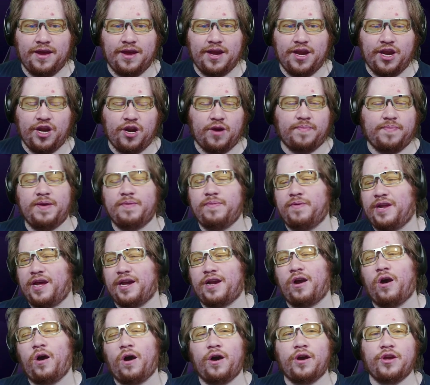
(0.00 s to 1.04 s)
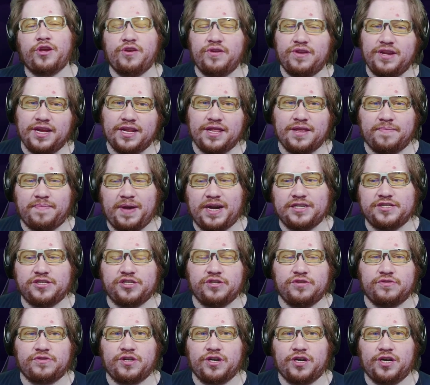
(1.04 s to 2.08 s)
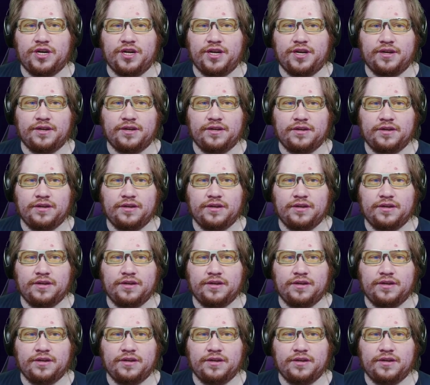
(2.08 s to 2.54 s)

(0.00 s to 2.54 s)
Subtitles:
you know, people are like, oh, you did the best you could.